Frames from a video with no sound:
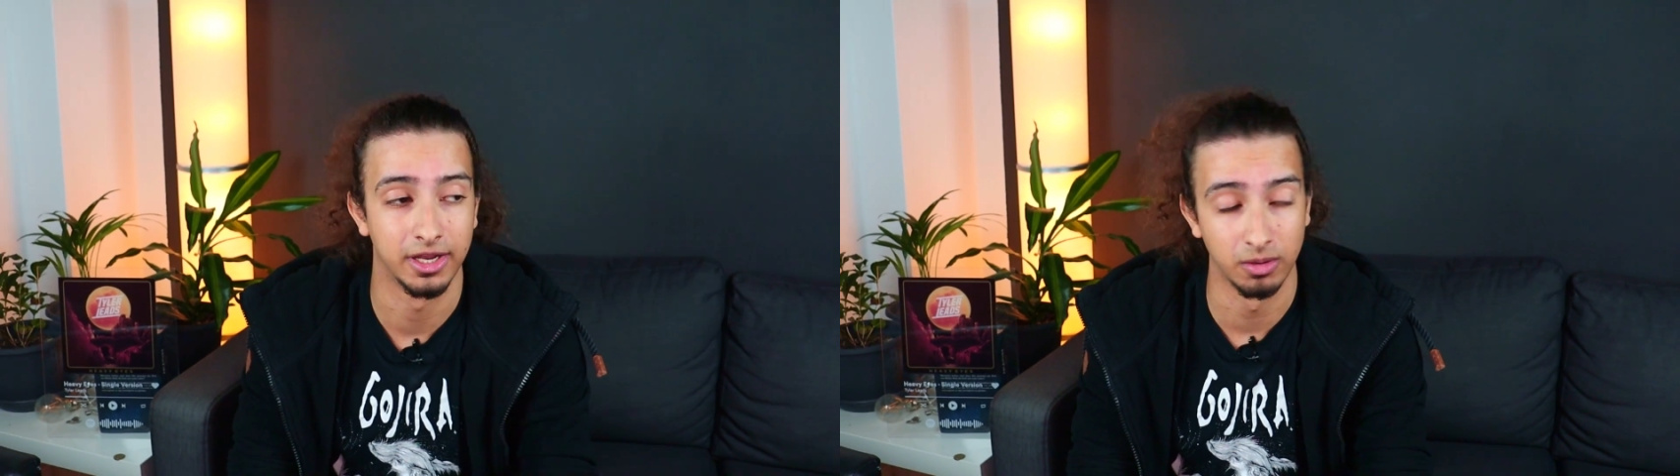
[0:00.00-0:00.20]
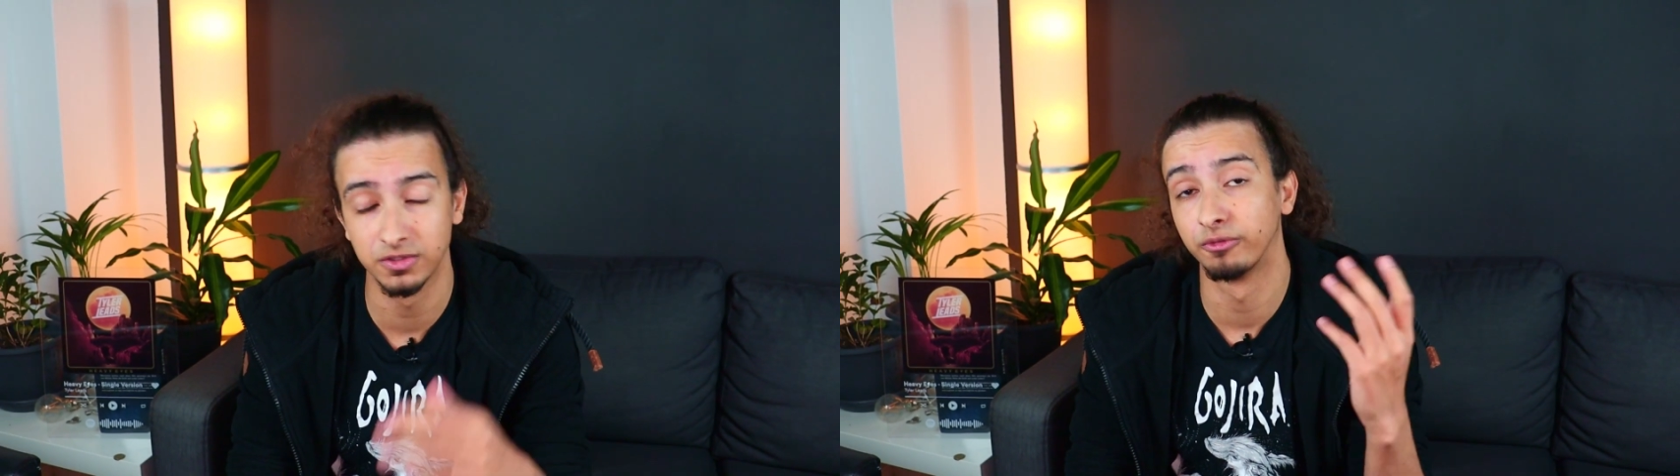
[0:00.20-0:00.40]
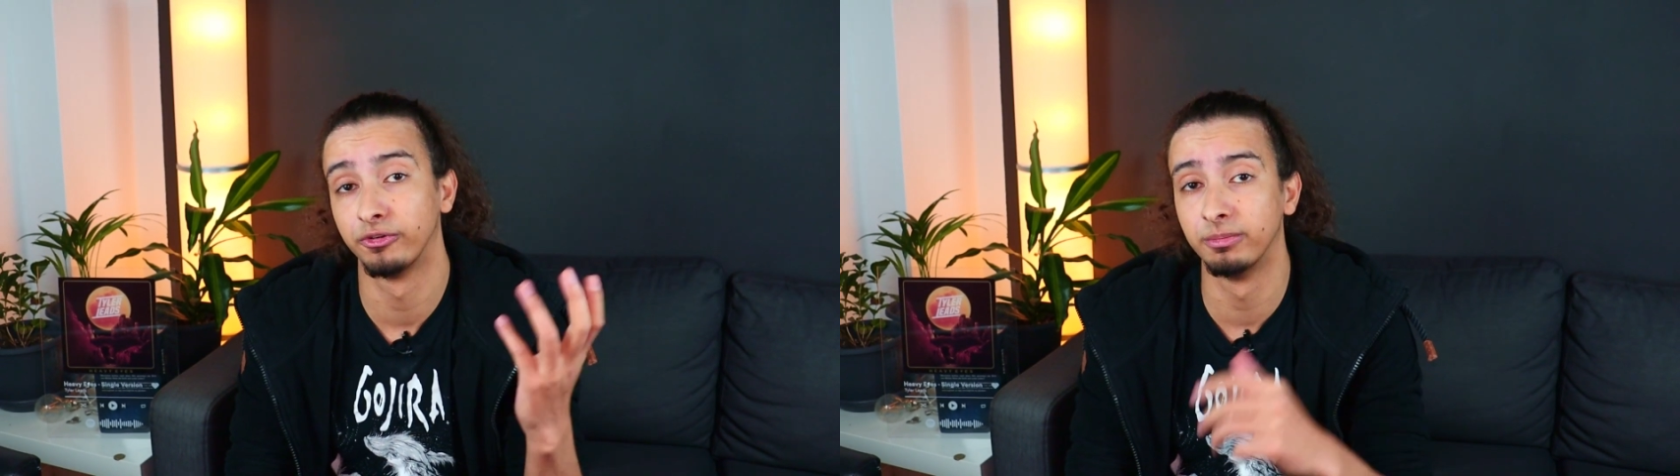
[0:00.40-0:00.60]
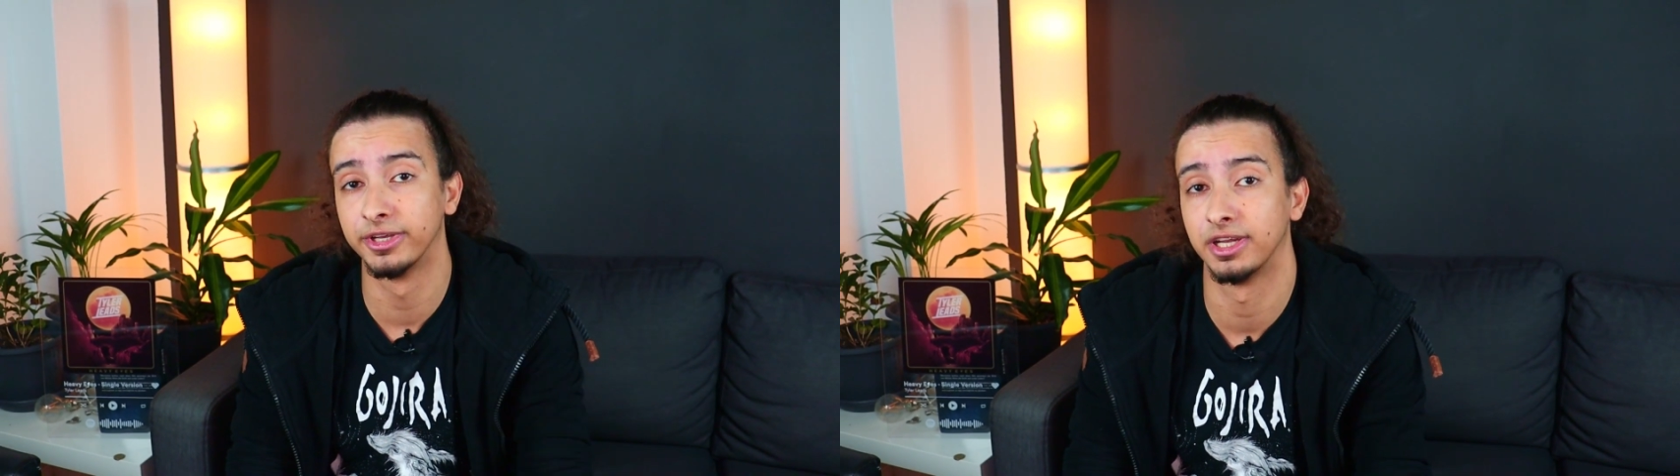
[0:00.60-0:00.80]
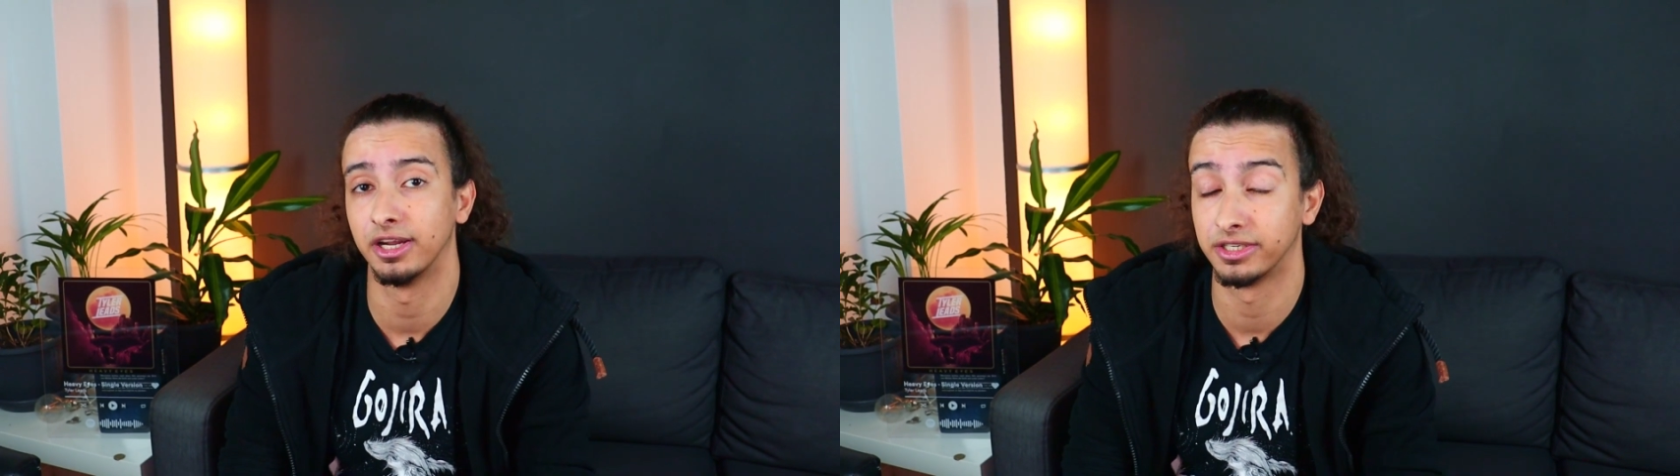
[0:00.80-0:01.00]
and also
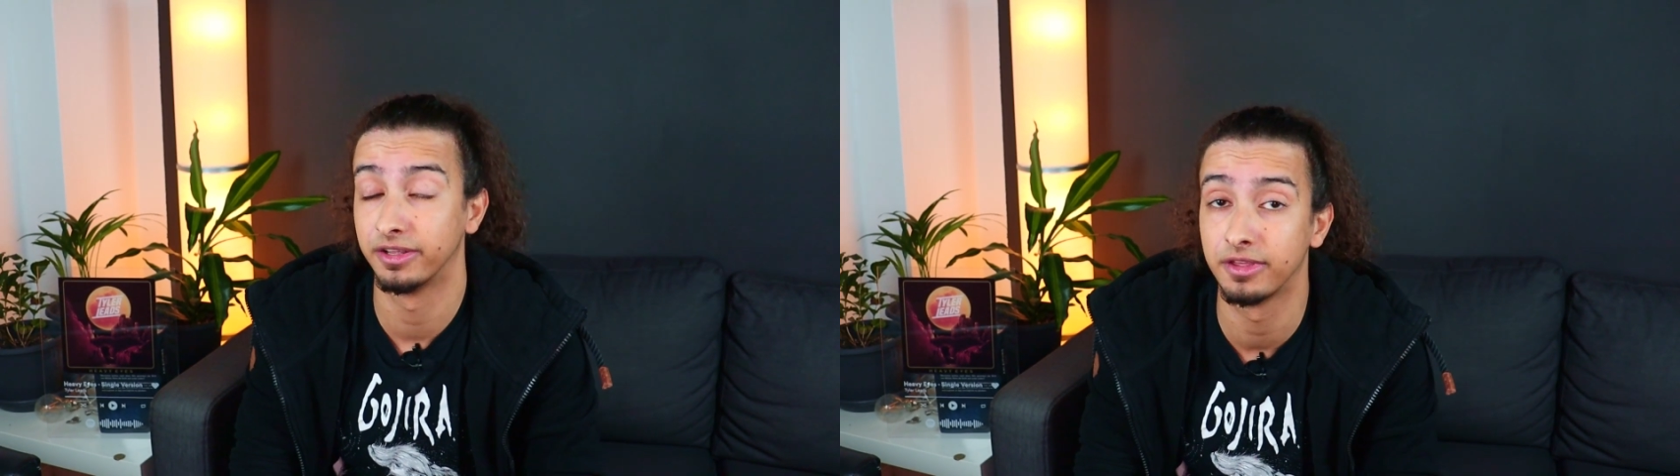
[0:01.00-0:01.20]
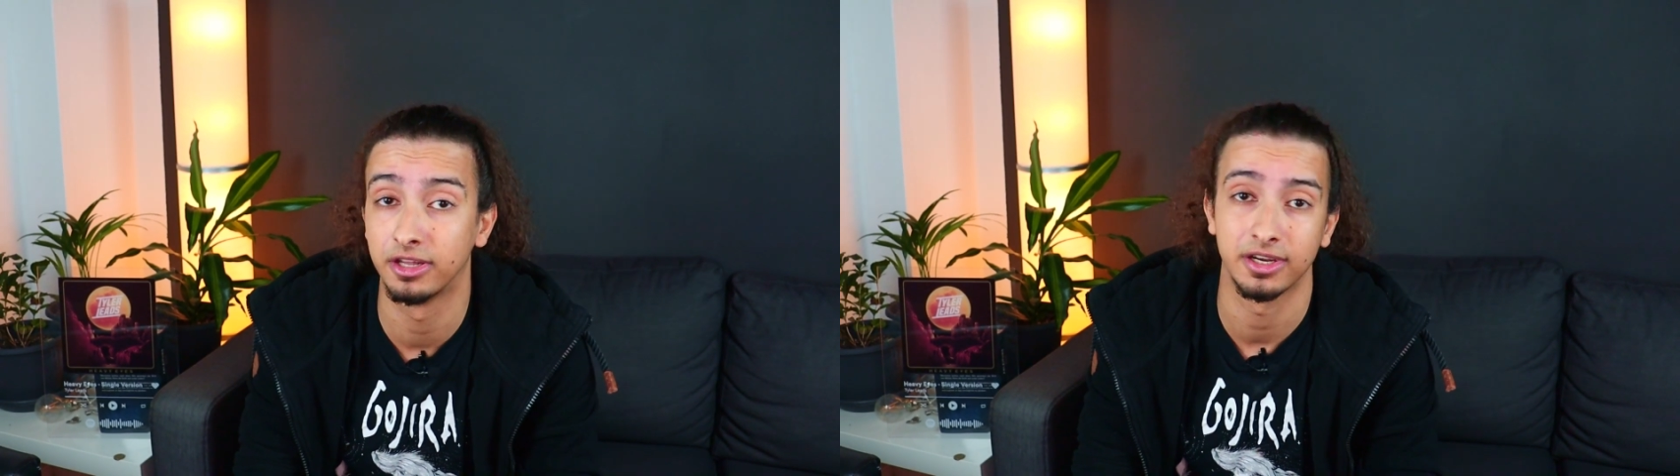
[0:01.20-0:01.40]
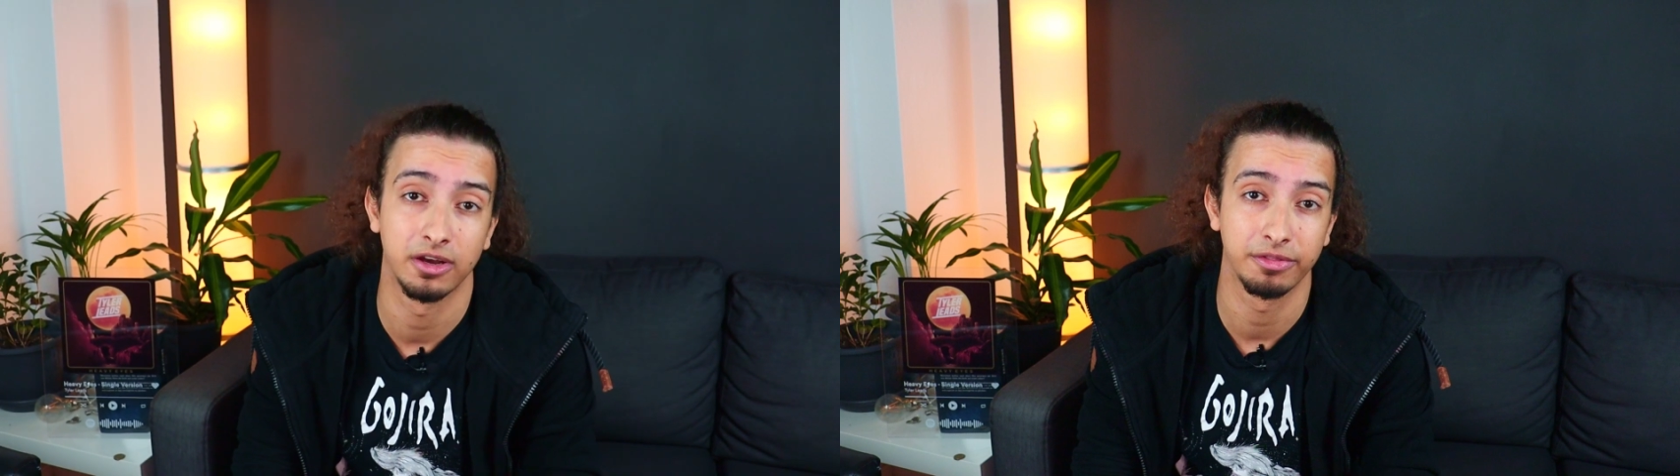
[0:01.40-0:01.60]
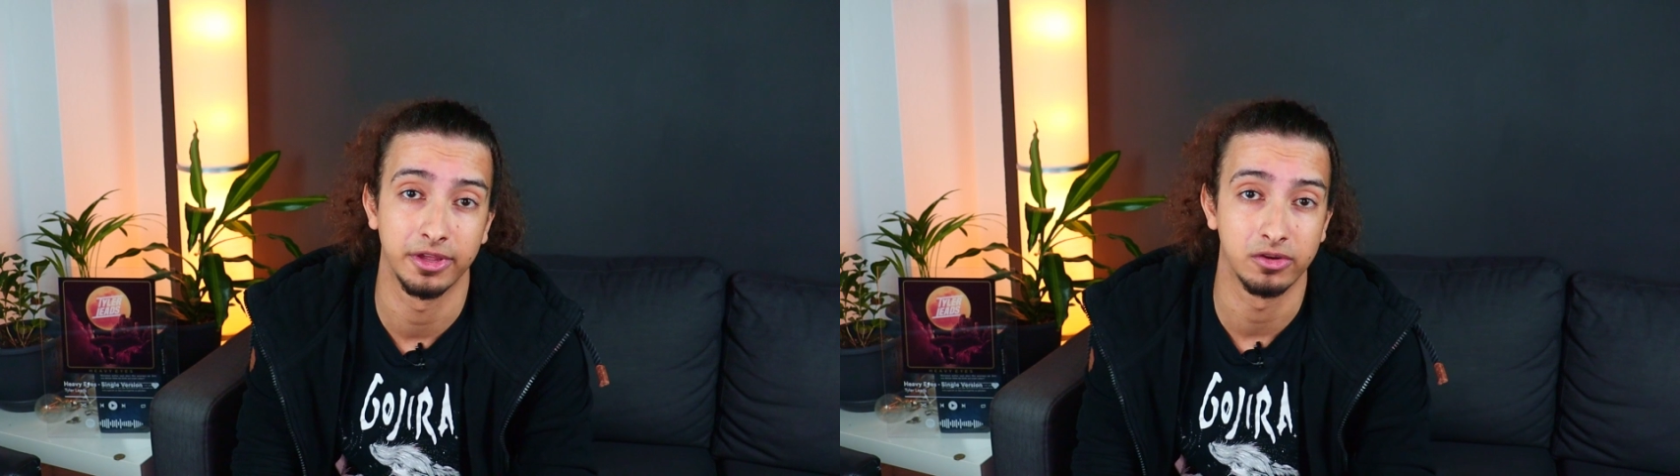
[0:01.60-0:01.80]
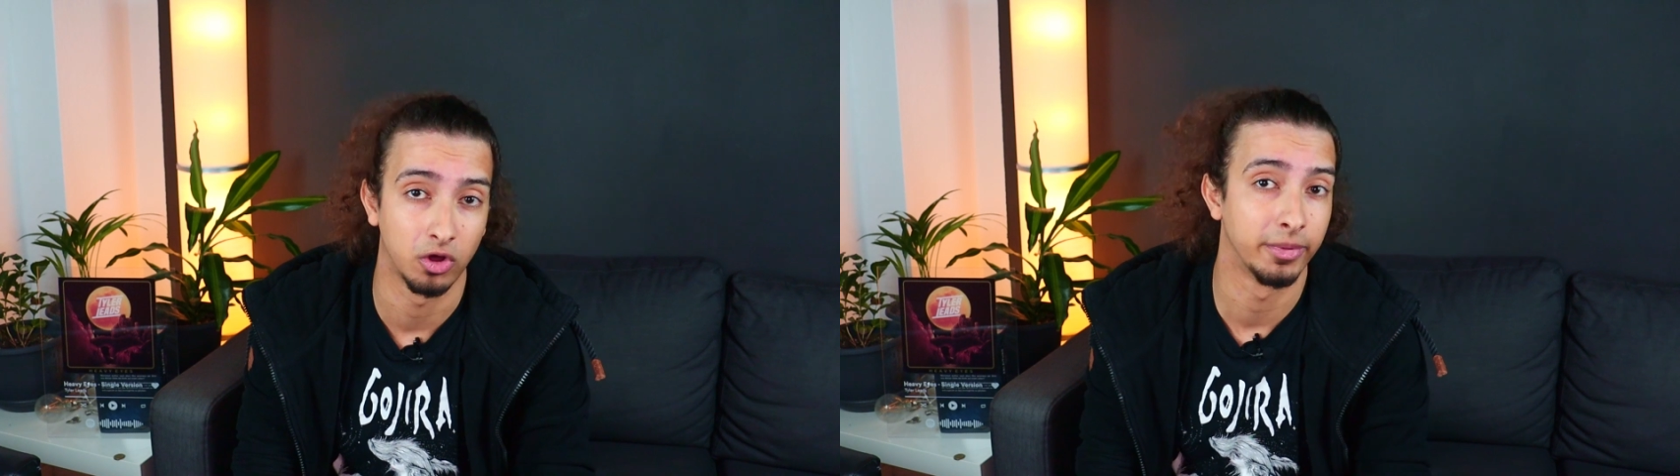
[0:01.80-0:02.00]
filming and editing the entire
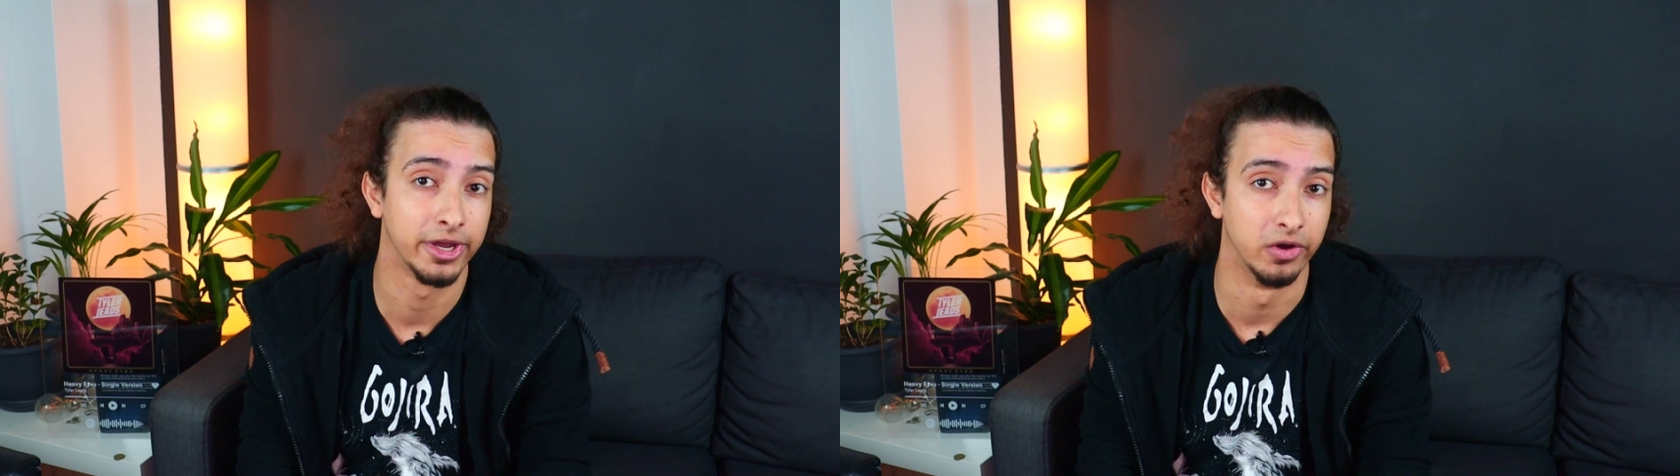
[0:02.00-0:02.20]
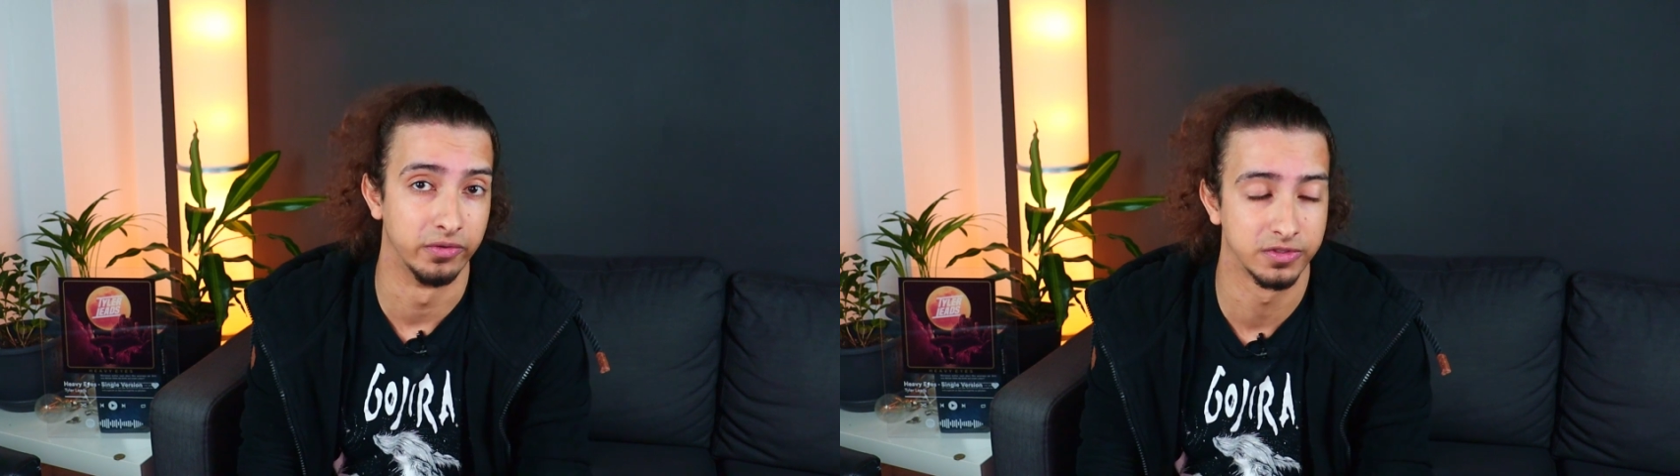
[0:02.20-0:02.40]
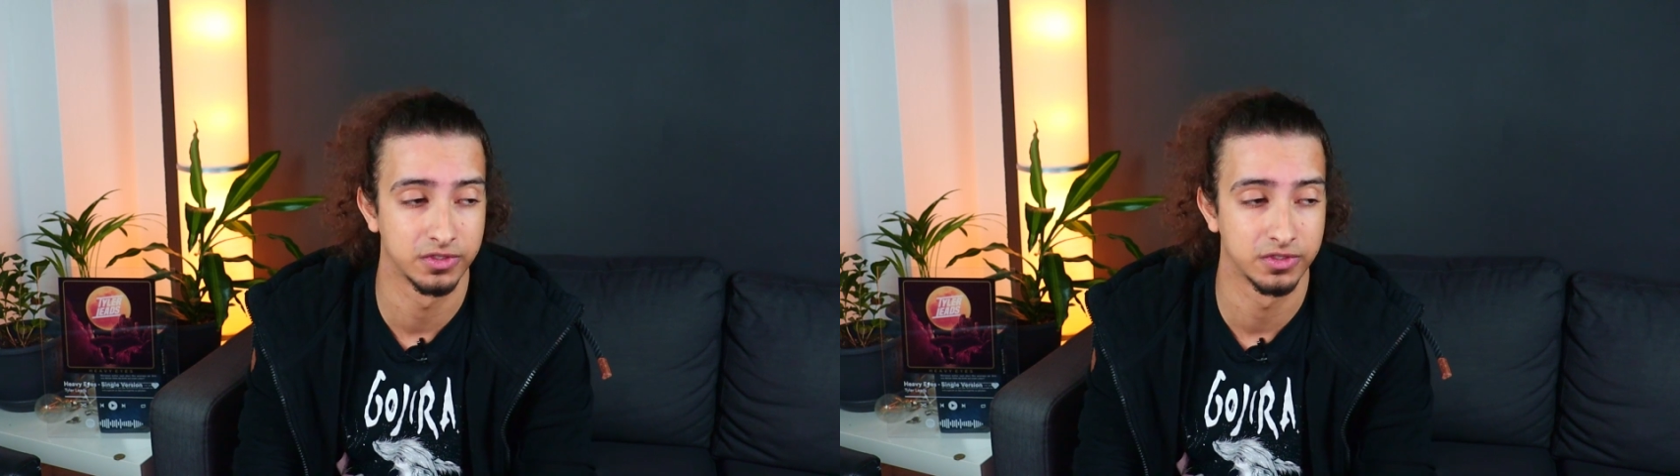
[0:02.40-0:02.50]
thing on my own.